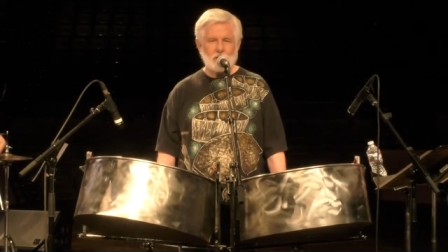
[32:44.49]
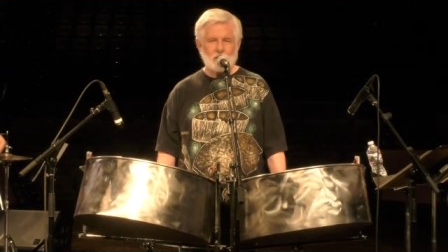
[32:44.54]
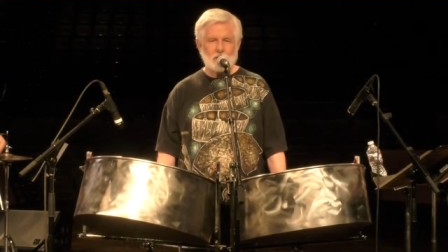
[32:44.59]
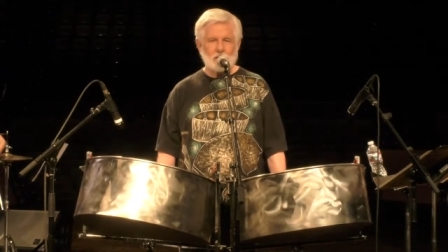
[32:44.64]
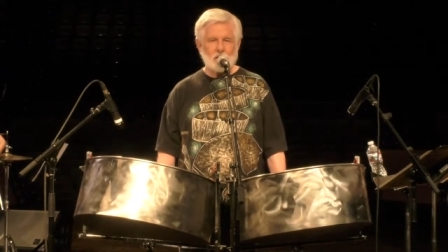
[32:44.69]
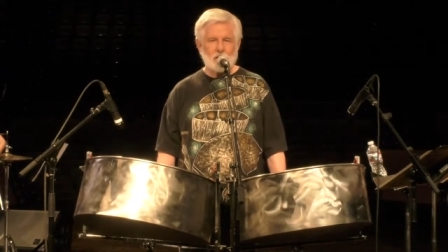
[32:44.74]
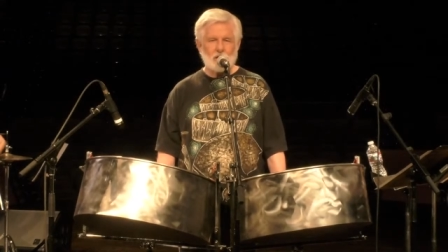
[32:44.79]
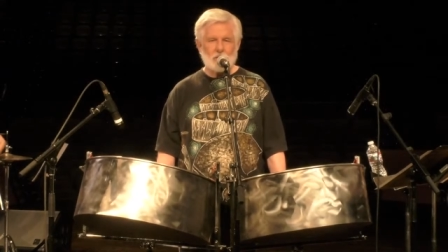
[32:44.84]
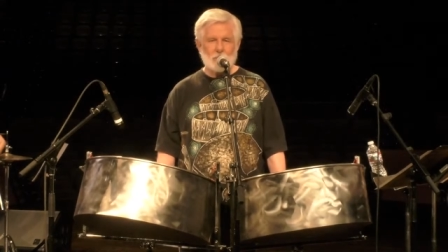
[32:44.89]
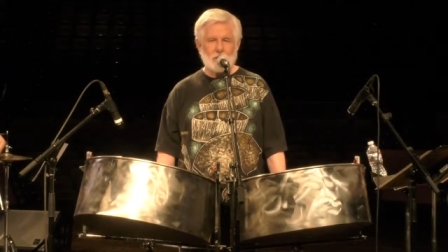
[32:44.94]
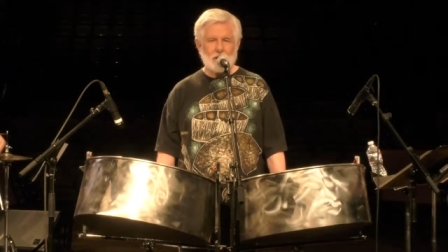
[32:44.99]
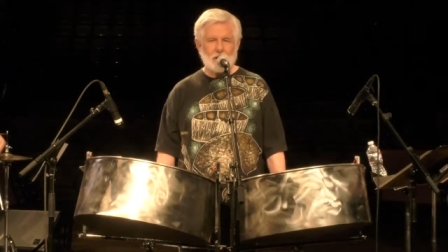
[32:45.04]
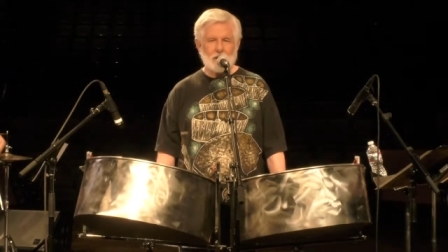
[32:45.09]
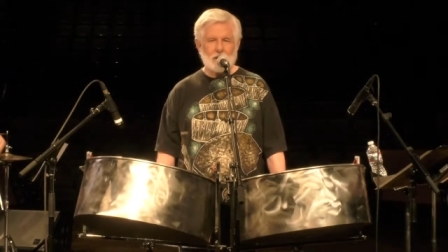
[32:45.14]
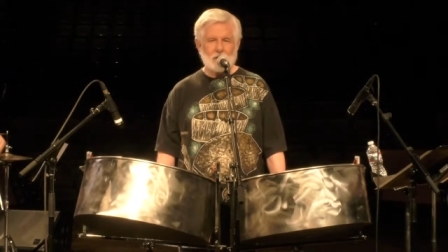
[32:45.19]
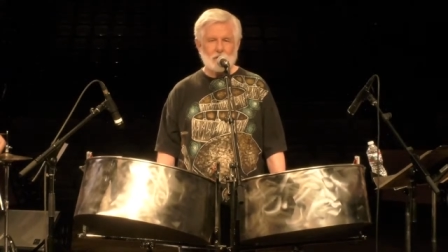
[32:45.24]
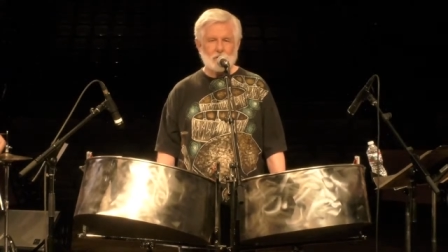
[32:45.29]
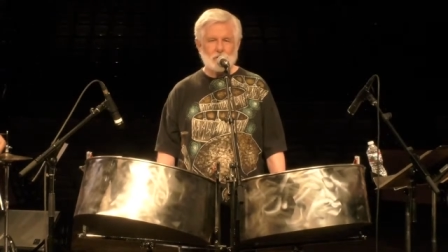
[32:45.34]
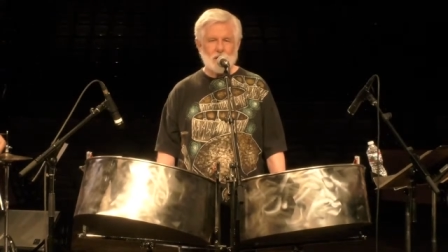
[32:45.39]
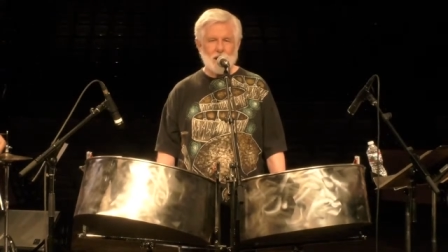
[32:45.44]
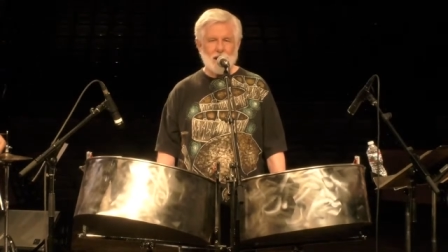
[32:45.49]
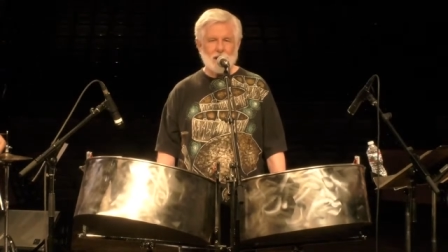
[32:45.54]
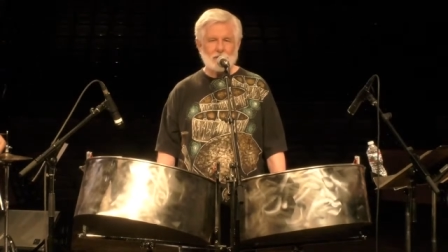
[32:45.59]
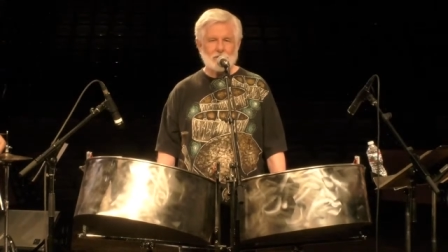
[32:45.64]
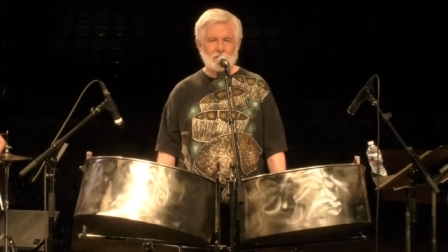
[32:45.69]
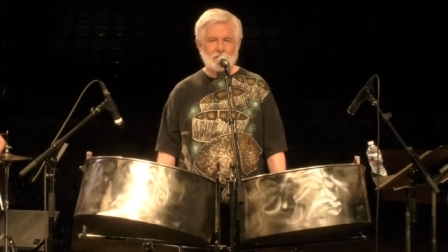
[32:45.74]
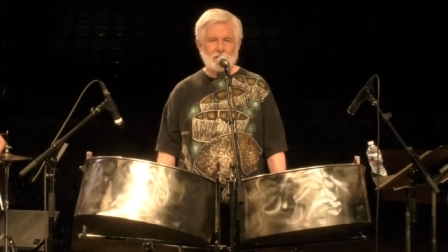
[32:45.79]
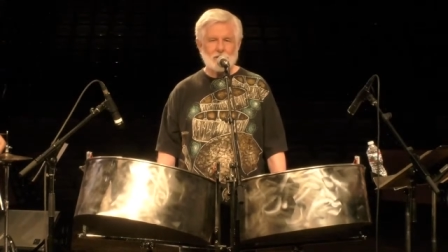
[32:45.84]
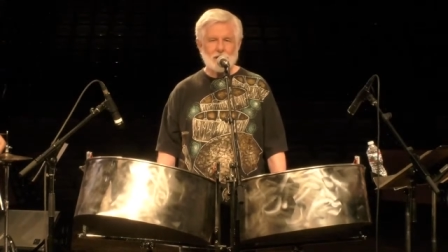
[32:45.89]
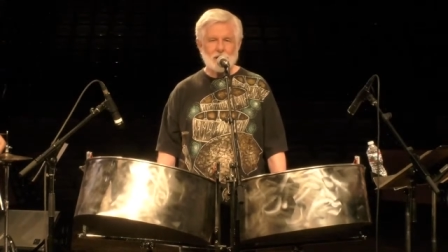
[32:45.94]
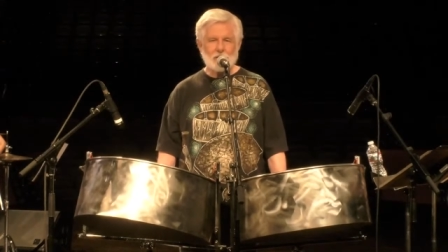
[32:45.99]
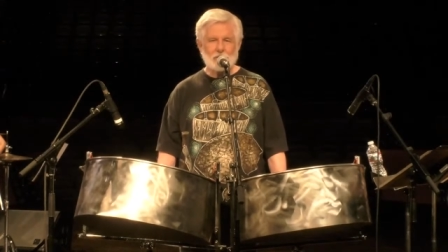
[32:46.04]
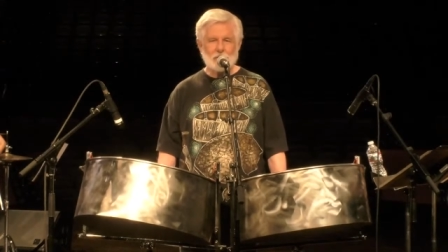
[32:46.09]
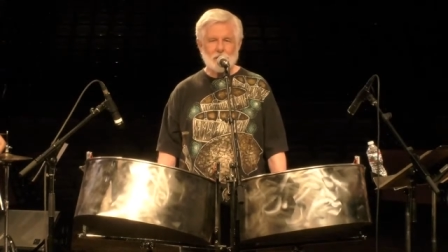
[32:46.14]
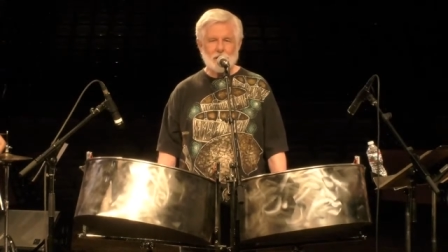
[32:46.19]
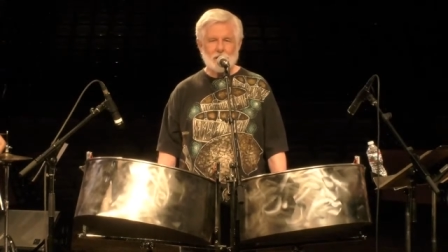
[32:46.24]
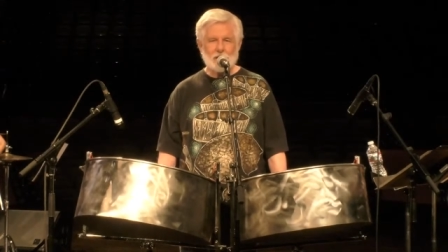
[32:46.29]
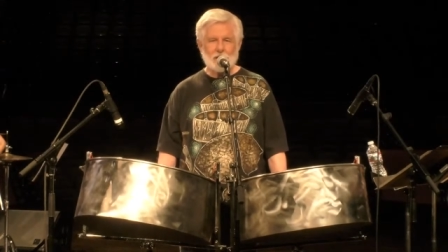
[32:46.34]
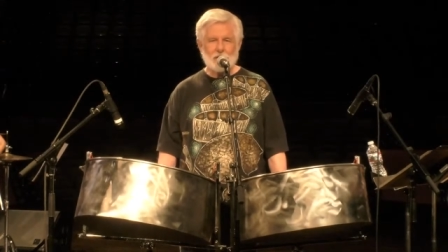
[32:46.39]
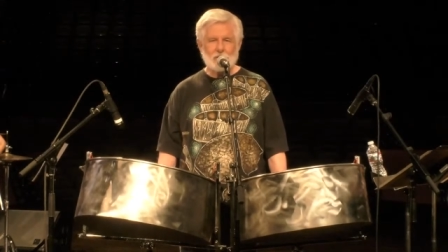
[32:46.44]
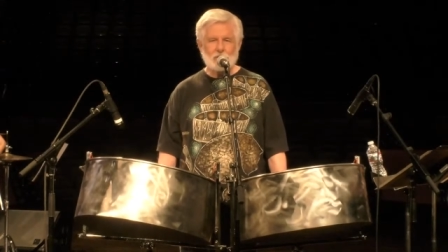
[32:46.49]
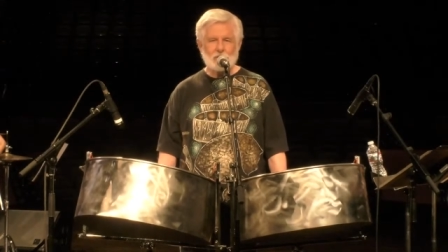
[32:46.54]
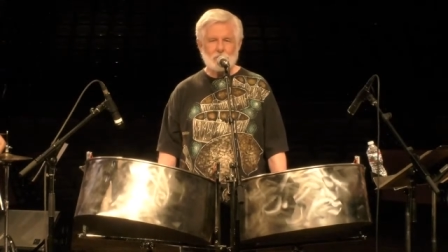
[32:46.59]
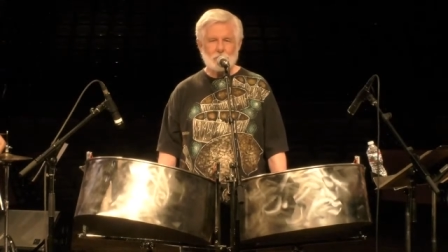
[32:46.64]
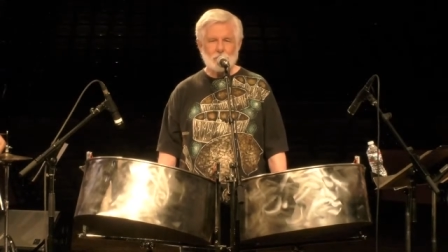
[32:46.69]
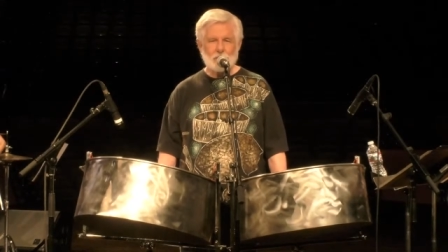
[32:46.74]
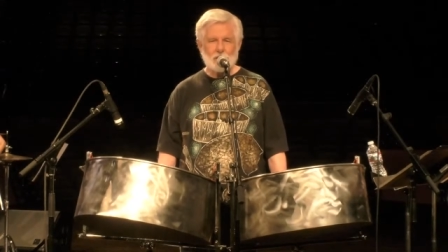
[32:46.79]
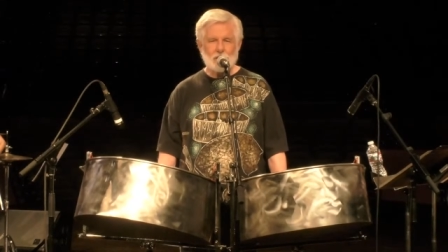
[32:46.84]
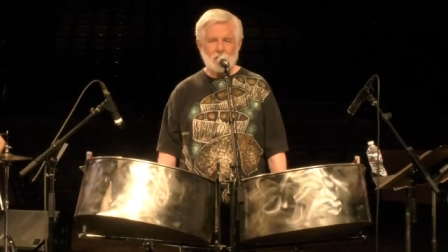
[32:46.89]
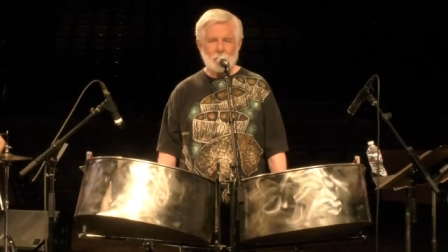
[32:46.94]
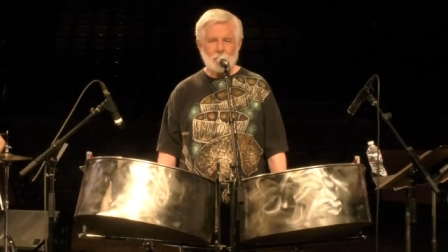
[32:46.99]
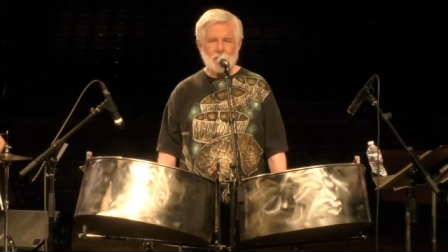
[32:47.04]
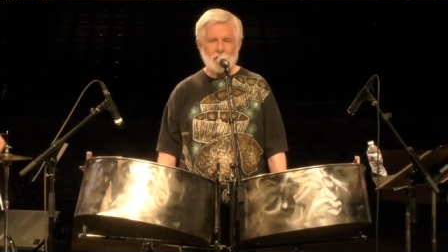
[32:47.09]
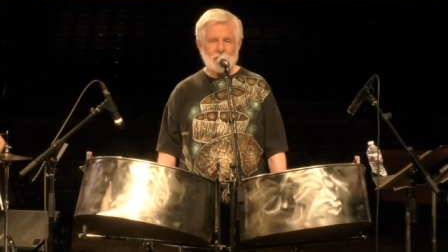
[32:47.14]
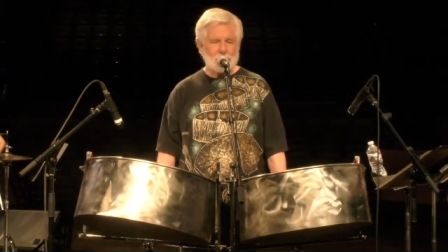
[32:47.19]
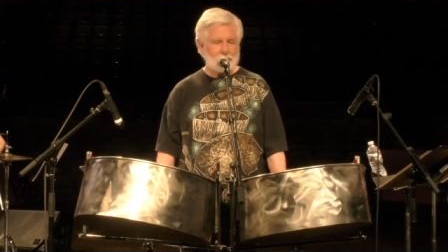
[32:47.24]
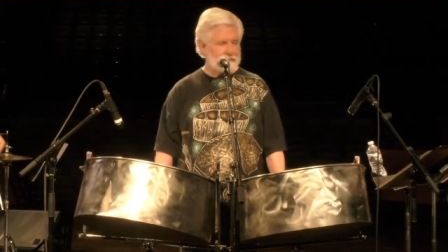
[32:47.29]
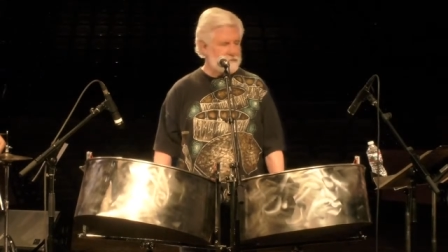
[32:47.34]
send them in on the chat, and I'll try to get to them in a little bit.